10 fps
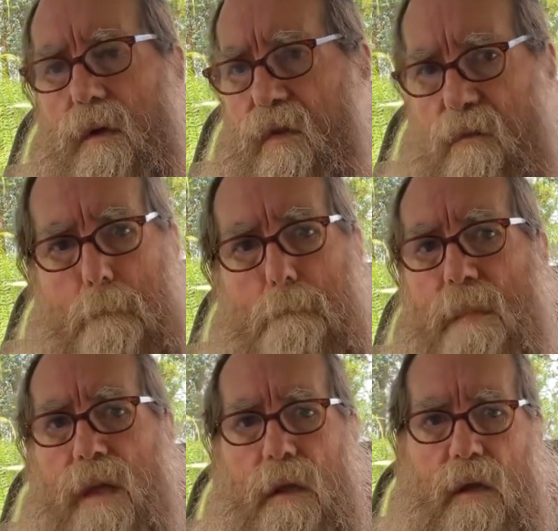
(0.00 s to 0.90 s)
just
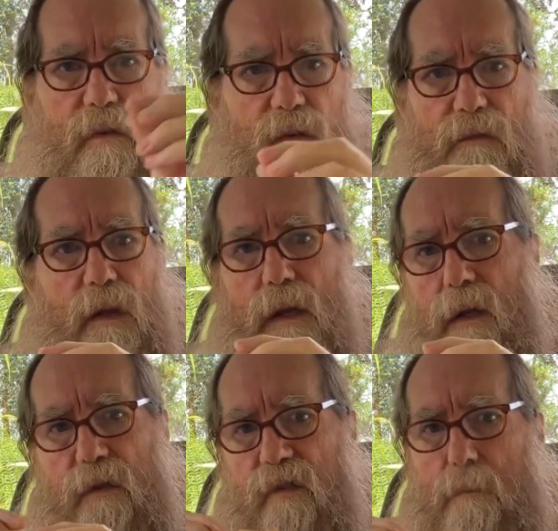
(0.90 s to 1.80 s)
millions of
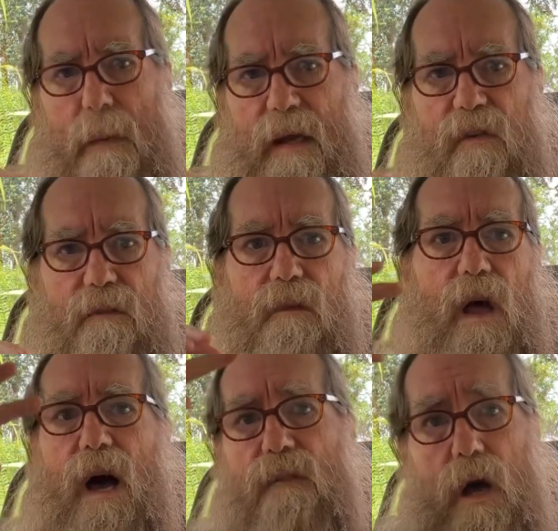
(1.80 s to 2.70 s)
little specks of
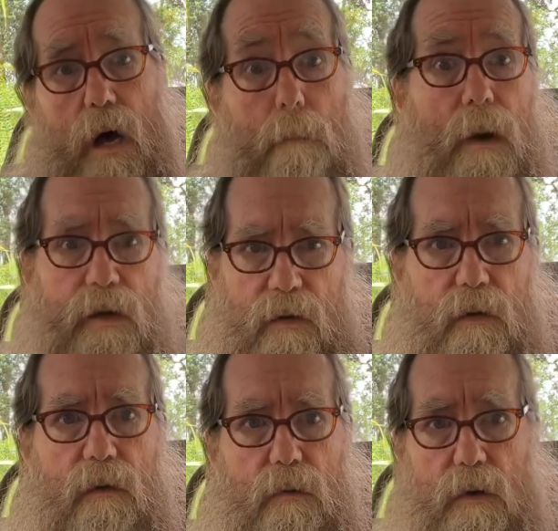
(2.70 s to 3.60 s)
lava up
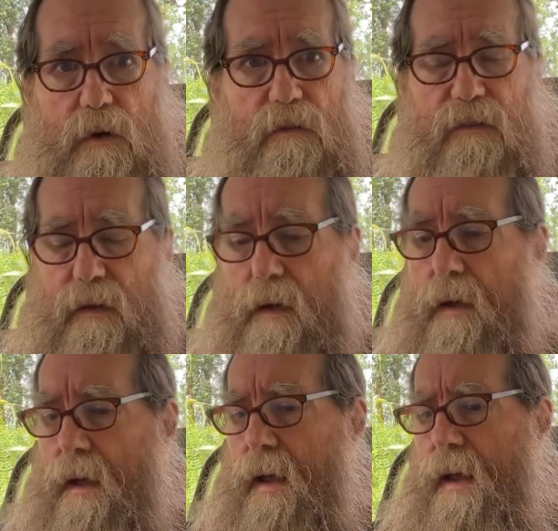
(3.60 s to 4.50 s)
onto the roof.
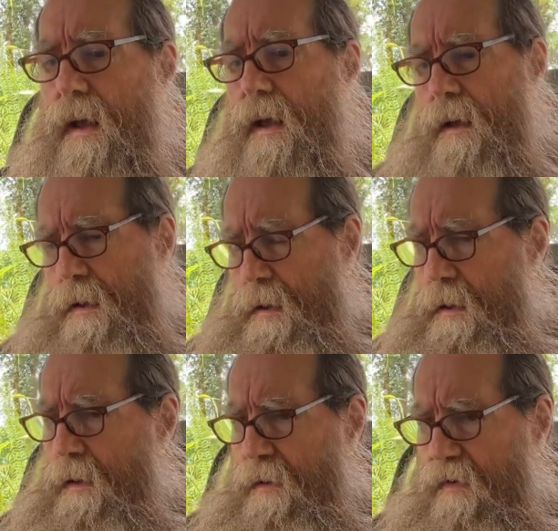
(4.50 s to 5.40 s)

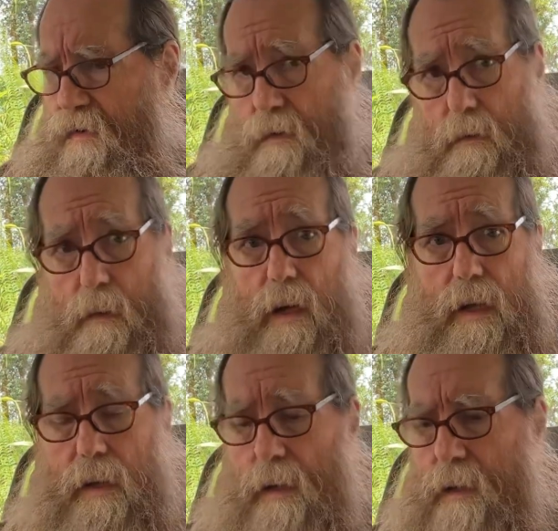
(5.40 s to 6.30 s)
So
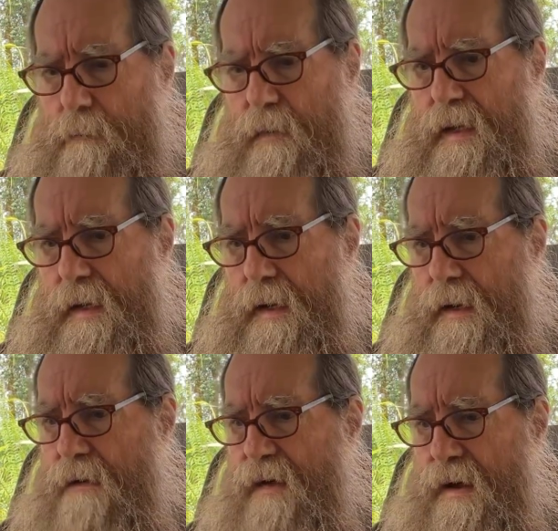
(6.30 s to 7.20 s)
yeah,
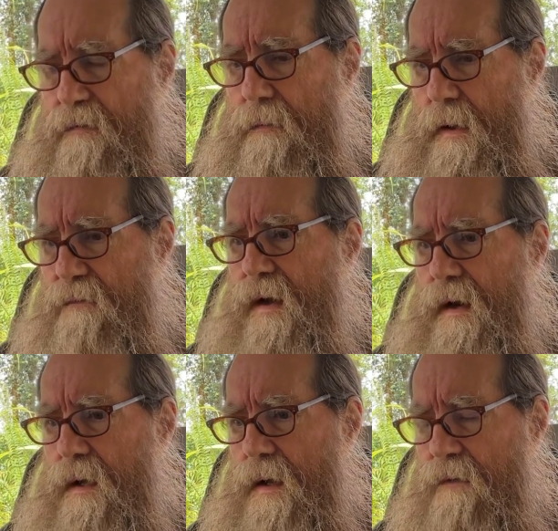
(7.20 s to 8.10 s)
I've had a I've had
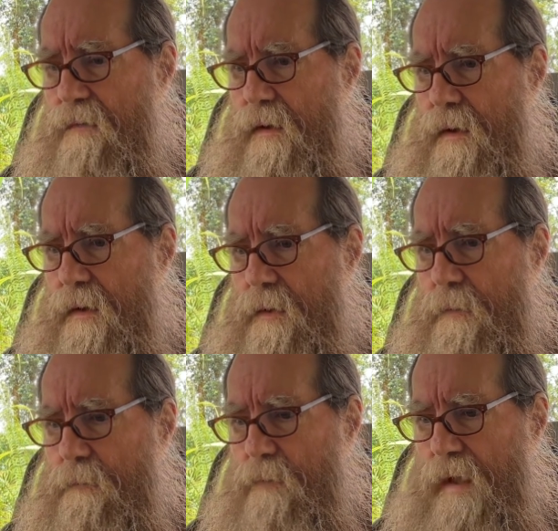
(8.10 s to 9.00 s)
a lot of
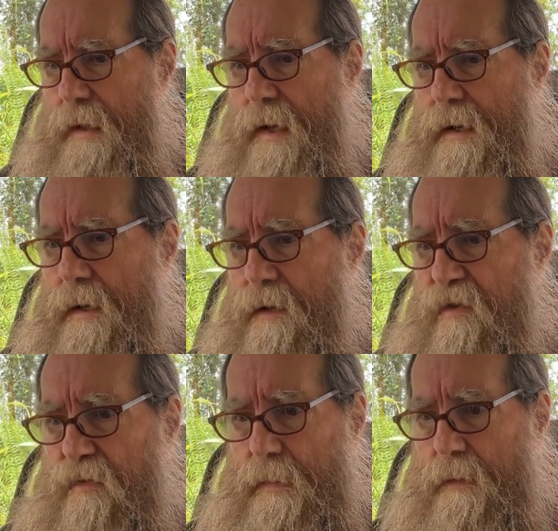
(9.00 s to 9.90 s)
uh, lightning
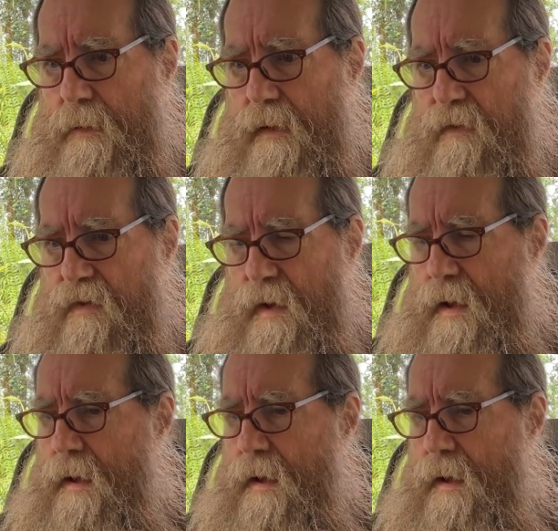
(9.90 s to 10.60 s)
experience,